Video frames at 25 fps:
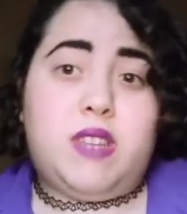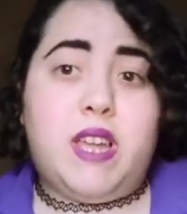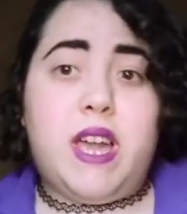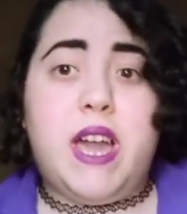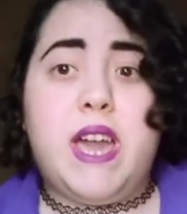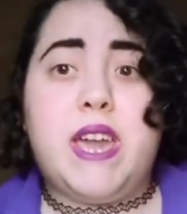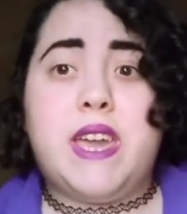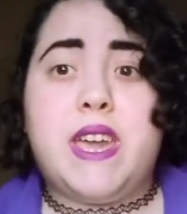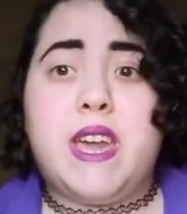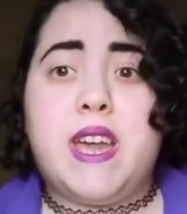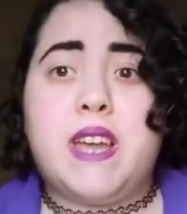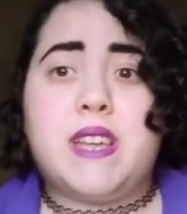
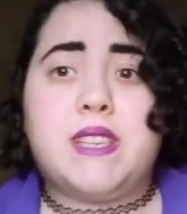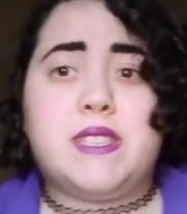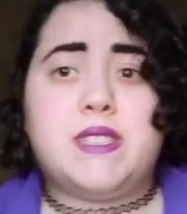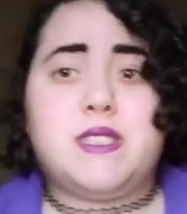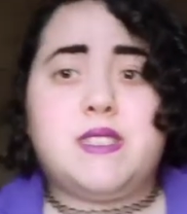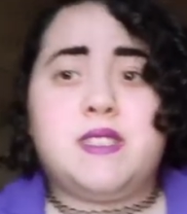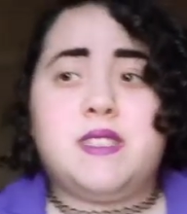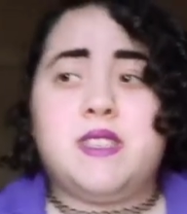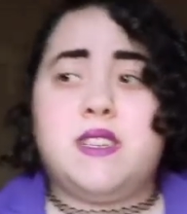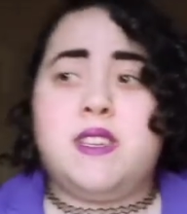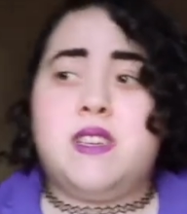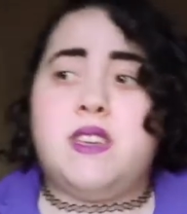I
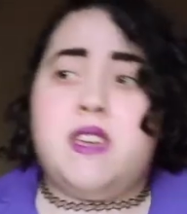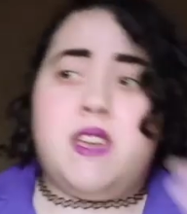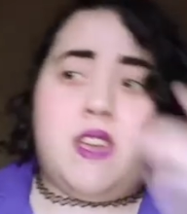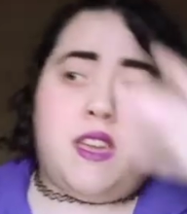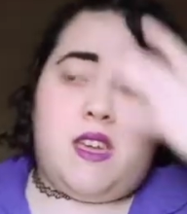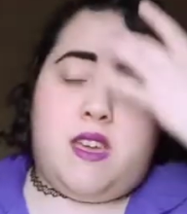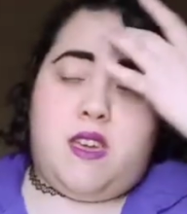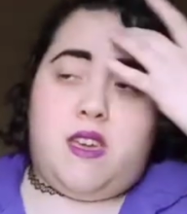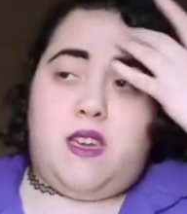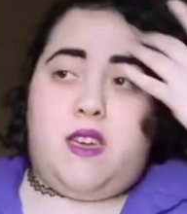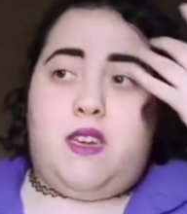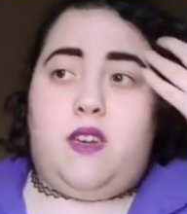guess,
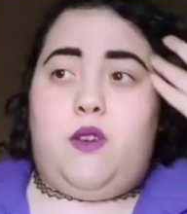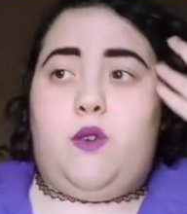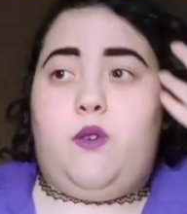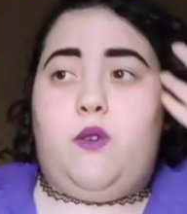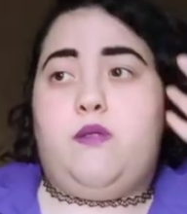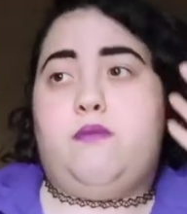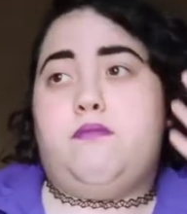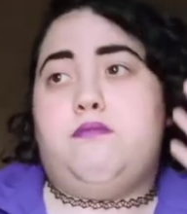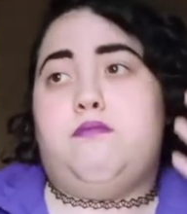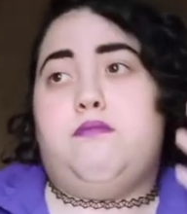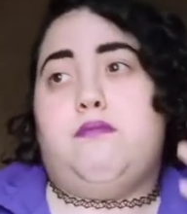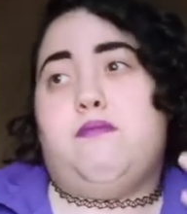
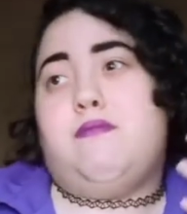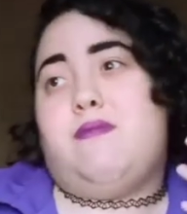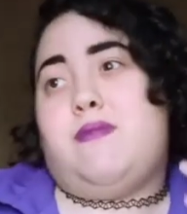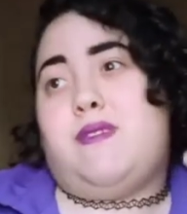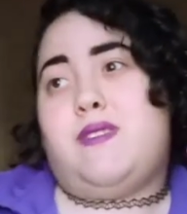and